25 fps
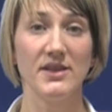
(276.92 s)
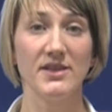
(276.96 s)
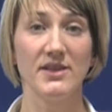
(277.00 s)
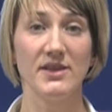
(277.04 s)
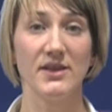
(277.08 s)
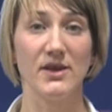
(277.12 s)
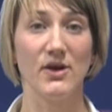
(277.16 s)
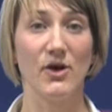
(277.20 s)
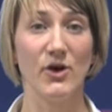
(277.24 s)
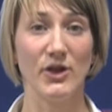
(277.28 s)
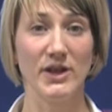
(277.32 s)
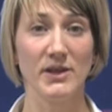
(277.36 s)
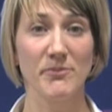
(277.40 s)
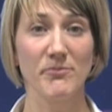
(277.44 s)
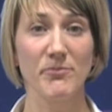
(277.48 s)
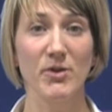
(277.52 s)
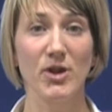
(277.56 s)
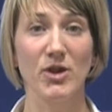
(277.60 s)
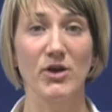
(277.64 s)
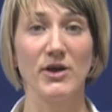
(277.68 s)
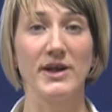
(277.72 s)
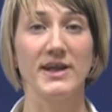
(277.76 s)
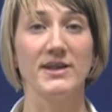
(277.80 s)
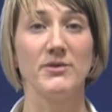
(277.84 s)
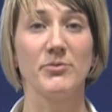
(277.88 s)
The
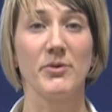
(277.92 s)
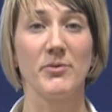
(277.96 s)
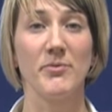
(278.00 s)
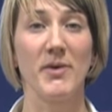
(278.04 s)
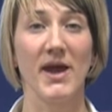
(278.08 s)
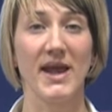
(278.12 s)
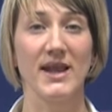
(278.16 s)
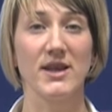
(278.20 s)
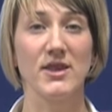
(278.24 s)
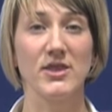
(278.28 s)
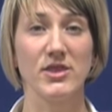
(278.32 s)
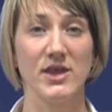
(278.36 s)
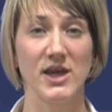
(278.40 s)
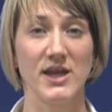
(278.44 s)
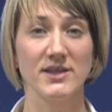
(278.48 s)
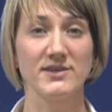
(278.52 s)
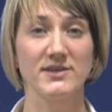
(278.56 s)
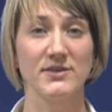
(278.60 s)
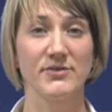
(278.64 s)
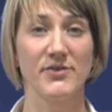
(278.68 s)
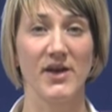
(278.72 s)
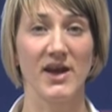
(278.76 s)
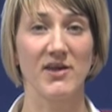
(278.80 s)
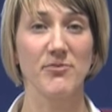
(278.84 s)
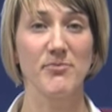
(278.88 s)
unemployed were paid
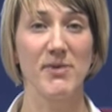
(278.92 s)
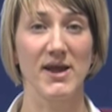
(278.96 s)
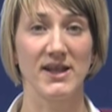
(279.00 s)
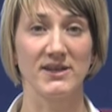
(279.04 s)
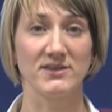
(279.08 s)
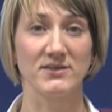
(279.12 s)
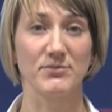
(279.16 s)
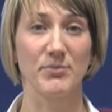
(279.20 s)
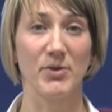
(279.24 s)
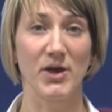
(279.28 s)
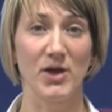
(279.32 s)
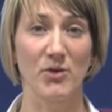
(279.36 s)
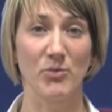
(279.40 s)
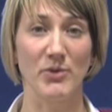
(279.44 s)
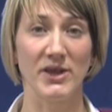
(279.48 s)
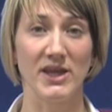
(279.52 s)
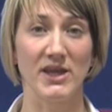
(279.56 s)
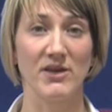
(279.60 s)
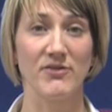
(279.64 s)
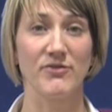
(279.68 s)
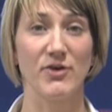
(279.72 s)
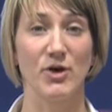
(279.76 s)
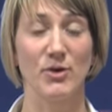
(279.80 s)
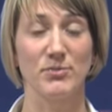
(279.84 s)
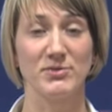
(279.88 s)
35p per
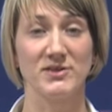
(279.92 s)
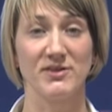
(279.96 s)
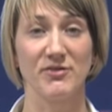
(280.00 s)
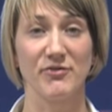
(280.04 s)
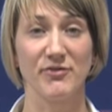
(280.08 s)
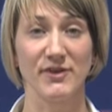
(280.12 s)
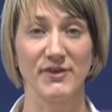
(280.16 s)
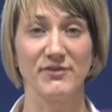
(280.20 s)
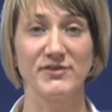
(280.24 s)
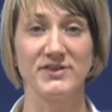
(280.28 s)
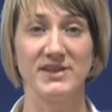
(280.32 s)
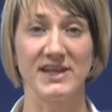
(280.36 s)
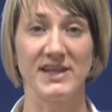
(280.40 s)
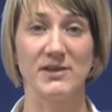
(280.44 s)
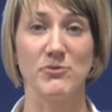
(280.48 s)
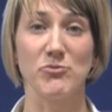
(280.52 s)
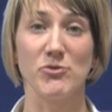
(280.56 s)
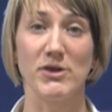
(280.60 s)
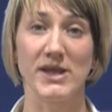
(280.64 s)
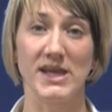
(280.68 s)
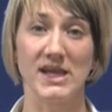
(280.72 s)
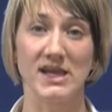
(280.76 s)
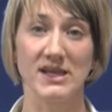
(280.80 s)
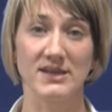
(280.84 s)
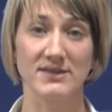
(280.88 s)
week for up to 15
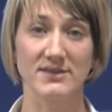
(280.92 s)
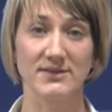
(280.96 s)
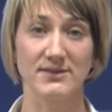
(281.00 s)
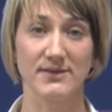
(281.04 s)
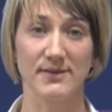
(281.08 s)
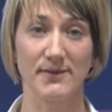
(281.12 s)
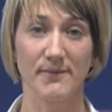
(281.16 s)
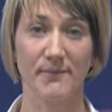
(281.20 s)
weeks.